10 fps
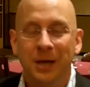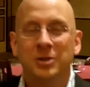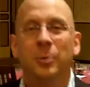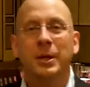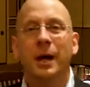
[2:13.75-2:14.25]

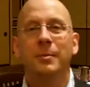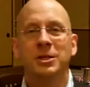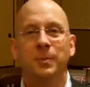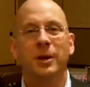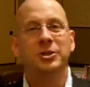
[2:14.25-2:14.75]
So become
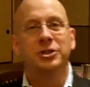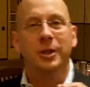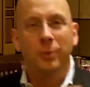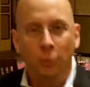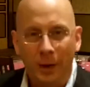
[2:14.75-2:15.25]
a sponge
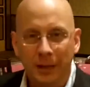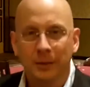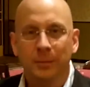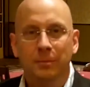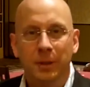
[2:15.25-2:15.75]
to the right
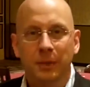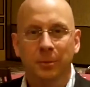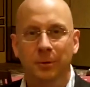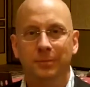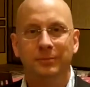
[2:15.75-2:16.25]

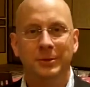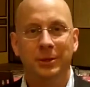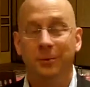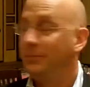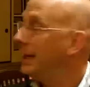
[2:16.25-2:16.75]
people.
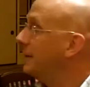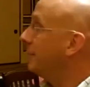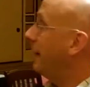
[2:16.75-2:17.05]
So thanks